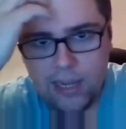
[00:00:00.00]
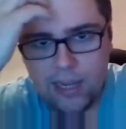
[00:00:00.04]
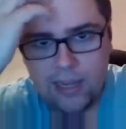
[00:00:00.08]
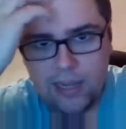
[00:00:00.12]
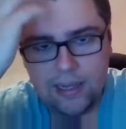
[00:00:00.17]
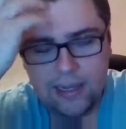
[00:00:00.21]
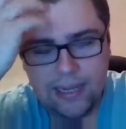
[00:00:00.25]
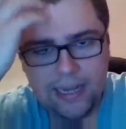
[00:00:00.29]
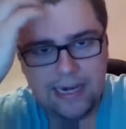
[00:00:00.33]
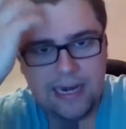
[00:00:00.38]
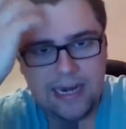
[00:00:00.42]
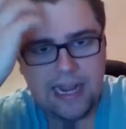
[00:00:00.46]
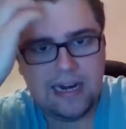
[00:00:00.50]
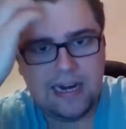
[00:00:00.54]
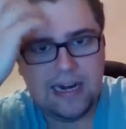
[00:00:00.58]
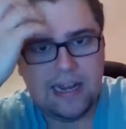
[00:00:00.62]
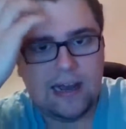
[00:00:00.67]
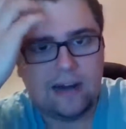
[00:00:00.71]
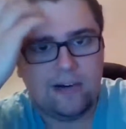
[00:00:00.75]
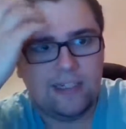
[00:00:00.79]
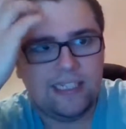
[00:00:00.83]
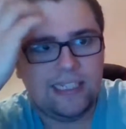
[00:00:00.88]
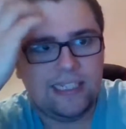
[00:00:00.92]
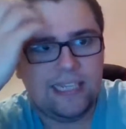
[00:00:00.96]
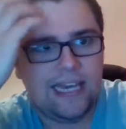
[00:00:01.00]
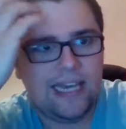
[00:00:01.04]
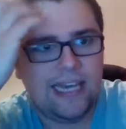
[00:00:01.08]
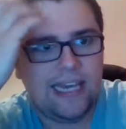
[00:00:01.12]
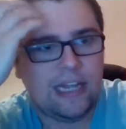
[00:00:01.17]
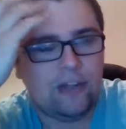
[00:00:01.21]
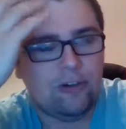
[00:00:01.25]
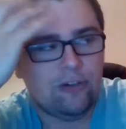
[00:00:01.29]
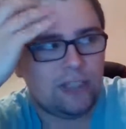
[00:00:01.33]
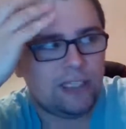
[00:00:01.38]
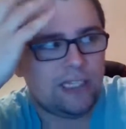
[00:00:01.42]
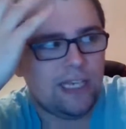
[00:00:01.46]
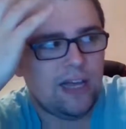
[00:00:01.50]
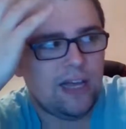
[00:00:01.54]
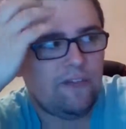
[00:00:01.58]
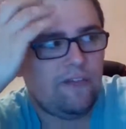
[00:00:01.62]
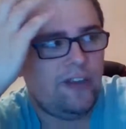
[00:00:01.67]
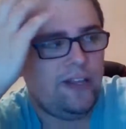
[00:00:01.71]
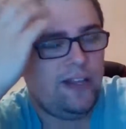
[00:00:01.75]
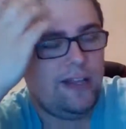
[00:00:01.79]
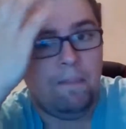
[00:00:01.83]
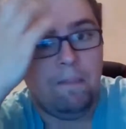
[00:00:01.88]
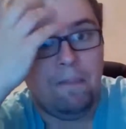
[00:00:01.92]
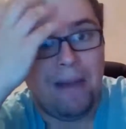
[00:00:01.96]
uh, and, and how do you say get yourself
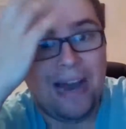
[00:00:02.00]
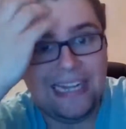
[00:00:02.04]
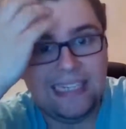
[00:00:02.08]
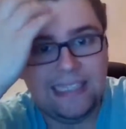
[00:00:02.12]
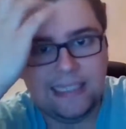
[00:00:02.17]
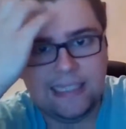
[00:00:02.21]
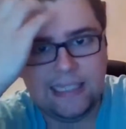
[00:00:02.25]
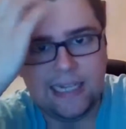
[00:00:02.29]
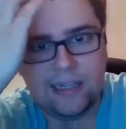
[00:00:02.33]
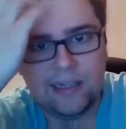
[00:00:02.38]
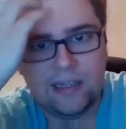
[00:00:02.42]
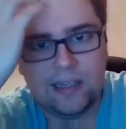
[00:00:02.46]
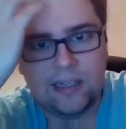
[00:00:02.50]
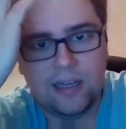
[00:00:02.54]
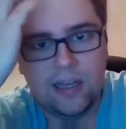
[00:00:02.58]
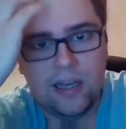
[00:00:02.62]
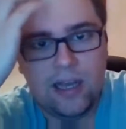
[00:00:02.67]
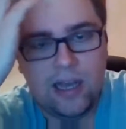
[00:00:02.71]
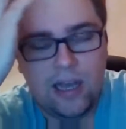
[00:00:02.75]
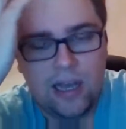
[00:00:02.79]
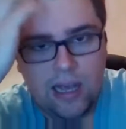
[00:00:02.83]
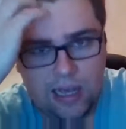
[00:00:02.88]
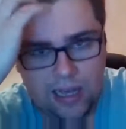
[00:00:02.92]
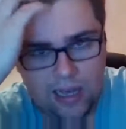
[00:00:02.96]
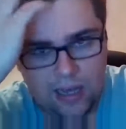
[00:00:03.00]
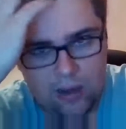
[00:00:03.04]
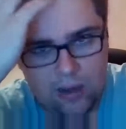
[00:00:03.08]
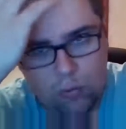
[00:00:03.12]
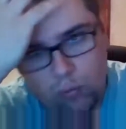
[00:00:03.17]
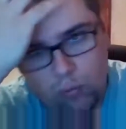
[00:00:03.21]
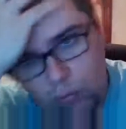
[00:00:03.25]
in the mindset uh,